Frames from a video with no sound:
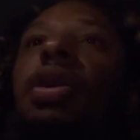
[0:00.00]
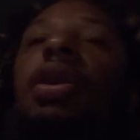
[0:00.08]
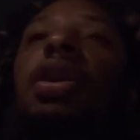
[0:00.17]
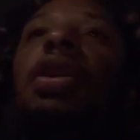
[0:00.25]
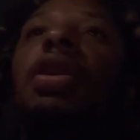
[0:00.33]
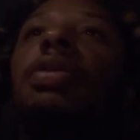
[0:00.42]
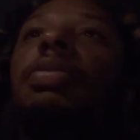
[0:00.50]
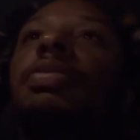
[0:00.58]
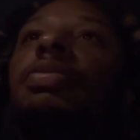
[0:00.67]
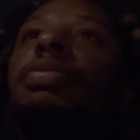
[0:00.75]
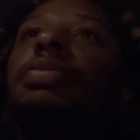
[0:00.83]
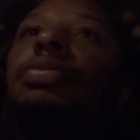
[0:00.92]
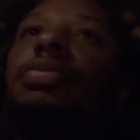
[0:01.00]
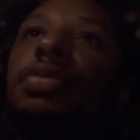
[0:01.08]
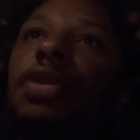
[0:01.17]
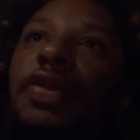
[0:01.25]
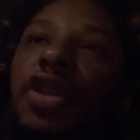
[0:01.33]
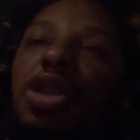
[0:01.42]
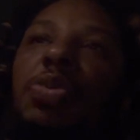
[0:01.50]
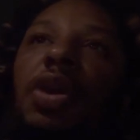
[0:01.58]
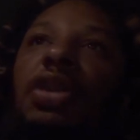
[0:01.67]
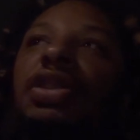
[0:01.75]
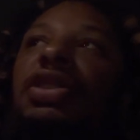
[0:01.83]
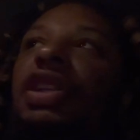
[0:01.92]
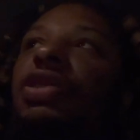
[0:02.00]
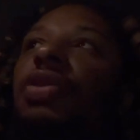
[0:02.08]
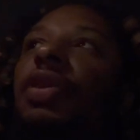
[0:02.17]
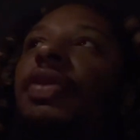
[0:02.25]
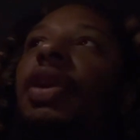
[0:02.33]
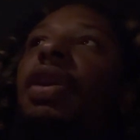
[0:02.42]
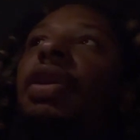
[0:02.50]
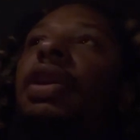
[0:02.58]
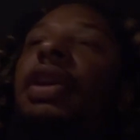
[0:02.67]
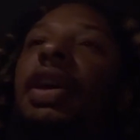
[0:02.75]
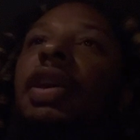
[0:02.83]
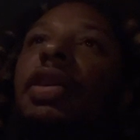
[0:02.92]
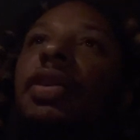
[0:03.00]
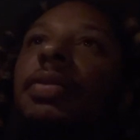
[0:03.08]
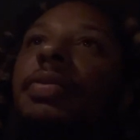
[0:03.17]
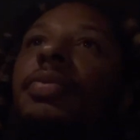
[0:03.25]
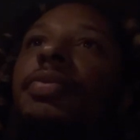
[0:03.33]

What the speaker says: The first person sent $2,500, get him.